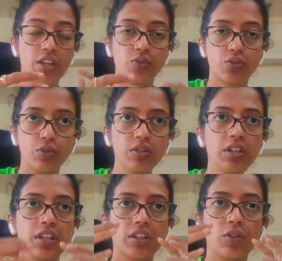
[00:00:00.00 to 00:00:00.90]
So
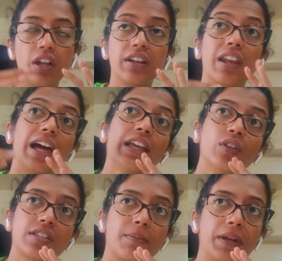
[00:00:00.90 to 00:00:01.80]
you are relying on
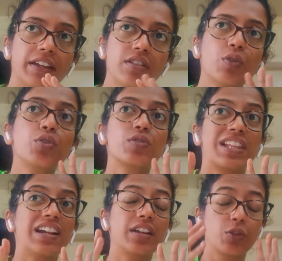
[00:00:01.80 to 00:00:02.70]
the supplier. So
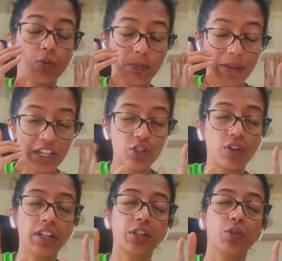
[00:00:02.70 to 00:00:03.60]
you make sure
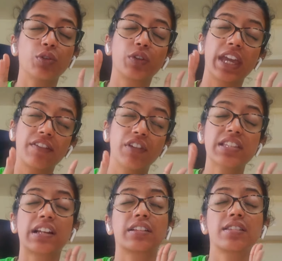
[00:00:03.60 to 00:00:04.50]
that you carefully
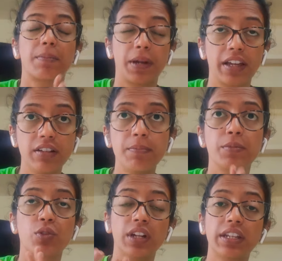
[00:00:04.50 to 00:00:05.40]
select the supplier,
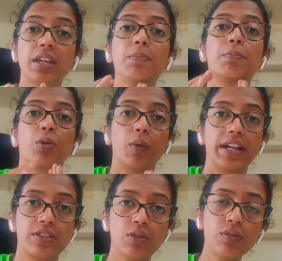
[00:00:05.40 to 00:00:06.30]
so that he
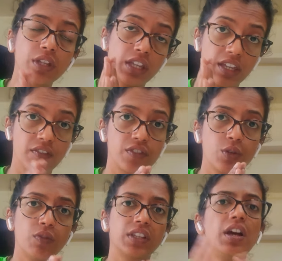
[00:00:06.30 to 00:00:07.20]
gives you
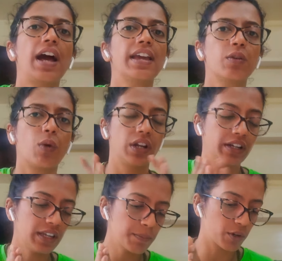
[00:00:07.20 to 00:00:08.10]
with the high
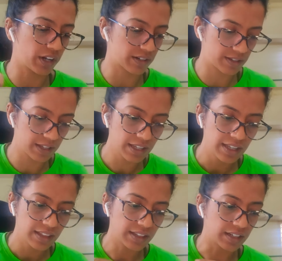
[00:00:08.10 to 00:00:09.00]
quality products.
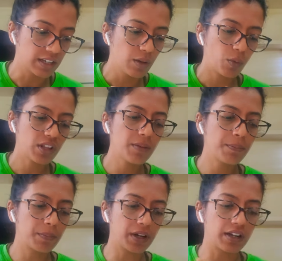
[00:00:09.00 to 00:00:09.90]
Then what are
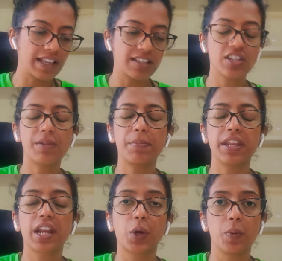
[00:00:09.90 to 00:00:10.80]
the essential
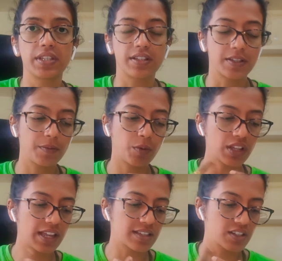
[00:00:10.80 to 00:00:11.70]
prerequisites? What are
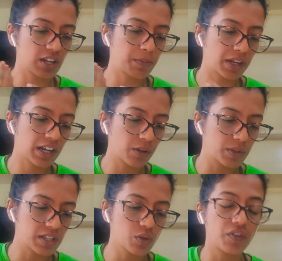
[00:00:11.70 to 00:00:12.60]
the essential
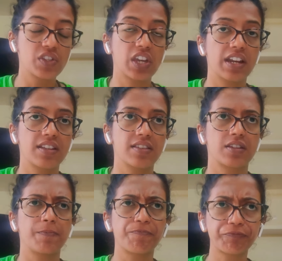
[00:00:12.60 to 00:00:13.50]
prerequisites of a GIT
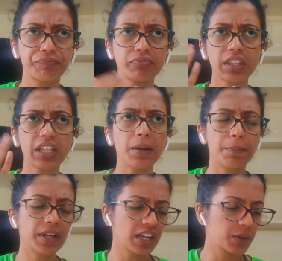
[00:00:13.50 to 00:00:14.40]
system?
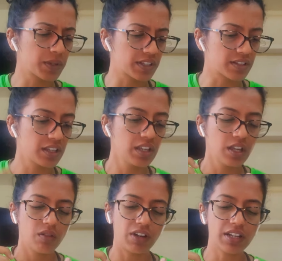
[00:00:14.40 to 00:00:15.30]
Prerequisites.
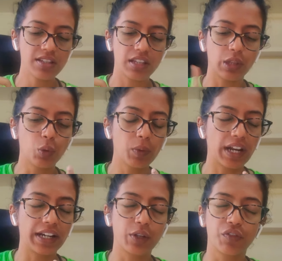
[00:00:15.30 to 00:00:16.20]
One is low
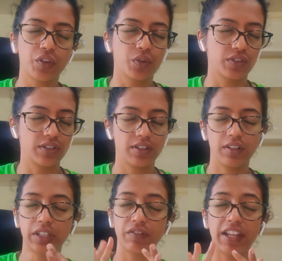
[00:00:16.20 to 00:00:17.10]
variety of goods.
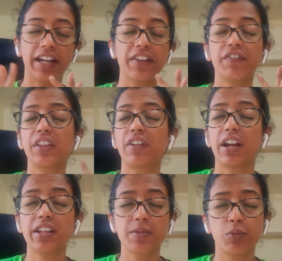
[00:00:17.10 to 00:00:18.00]
If the
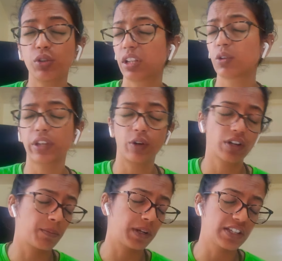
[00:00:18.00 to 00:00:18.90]
variety is more, then you
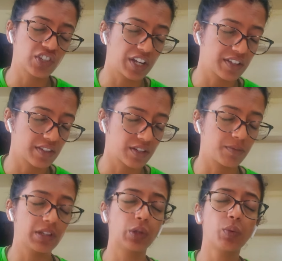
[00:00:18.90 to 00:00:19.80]
cannot apply GIT system.
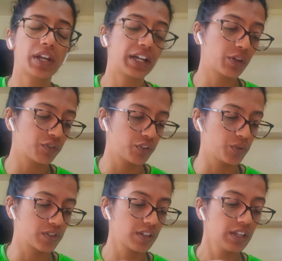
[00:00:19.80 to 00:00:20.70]
Low variety of
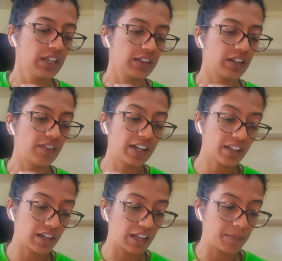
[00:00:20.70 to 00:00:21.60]
goods. Then vendor
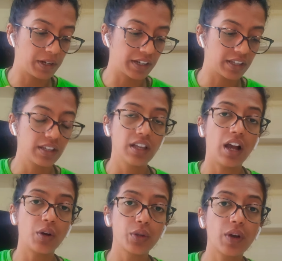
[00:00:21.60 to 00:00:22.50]
reliability.
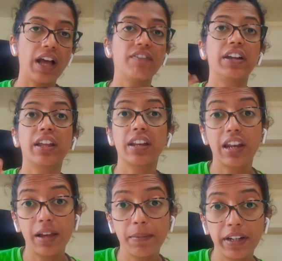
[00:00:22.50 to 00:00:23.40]
How do you have vendor
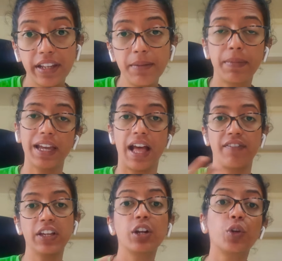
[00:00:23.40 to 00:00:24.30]
reliability? By
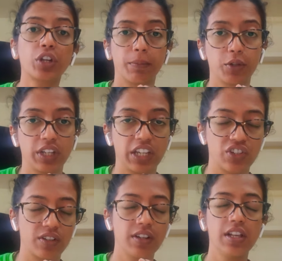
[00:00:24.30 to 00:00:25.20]
having a good communication.